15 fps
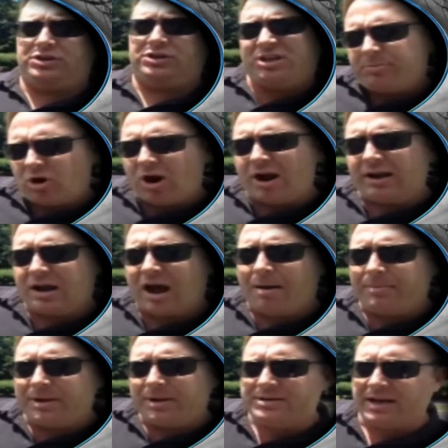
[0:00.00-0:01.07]
hey, is this
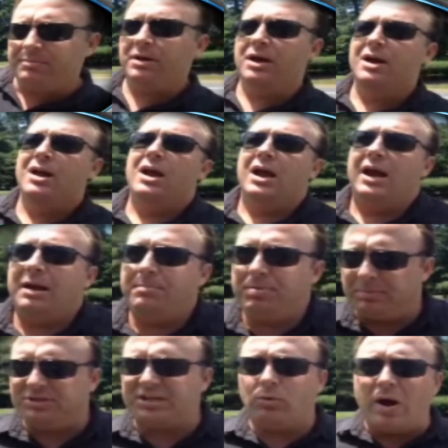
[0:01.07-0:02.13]
Democratic comedy team?
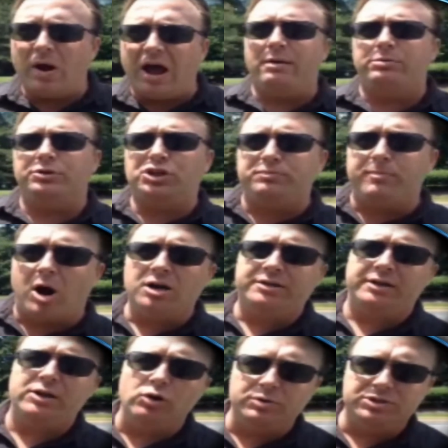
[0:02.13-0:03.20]
And people said, wow,
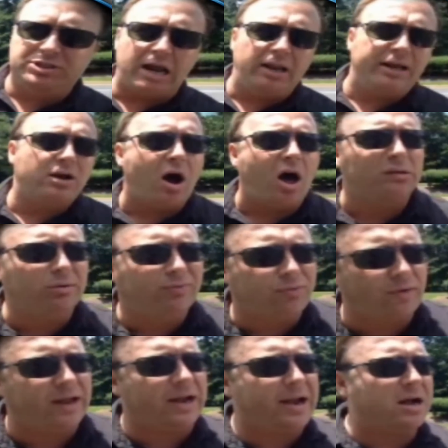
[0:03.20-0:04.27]
that was smart. They knew it was
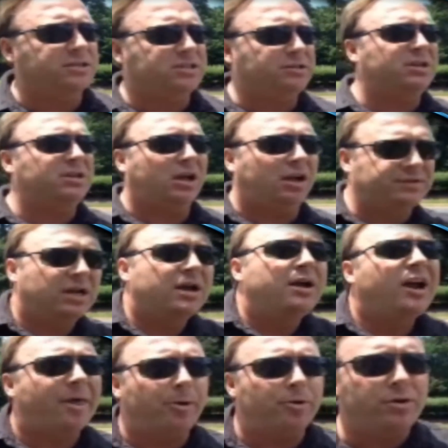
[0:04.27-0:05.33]
Daily Caller before they announced
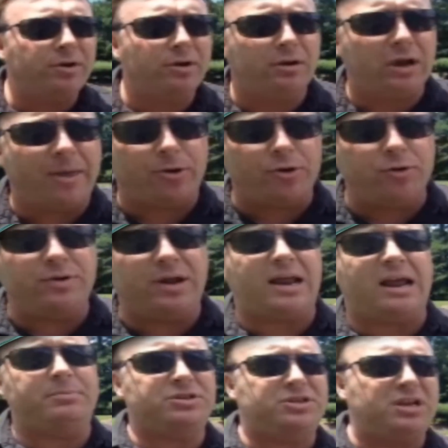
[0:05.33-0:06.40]
themselves, and their new,
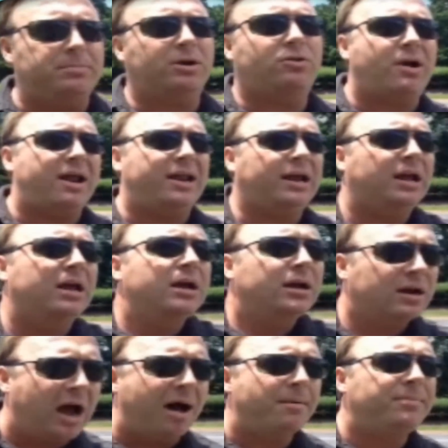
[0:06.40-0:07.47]
and their new nickname is
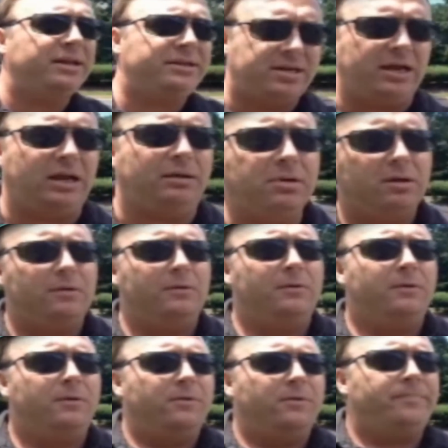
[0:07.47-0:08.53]
Democratic Comedy
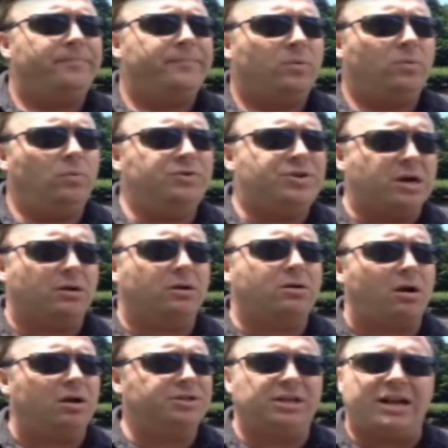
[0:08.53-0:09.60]
Team
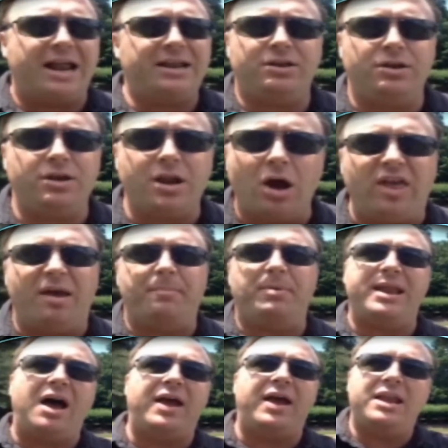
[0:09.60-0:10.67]
with Tucker Carlson. I
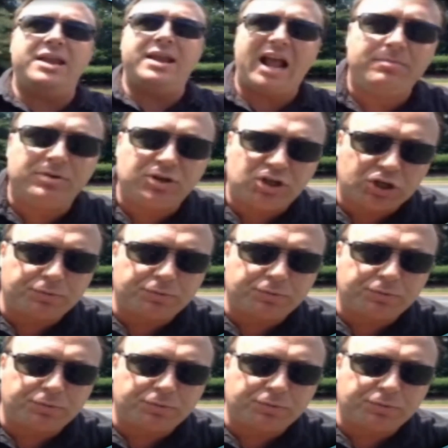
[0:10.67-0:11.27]
didn't know that, but now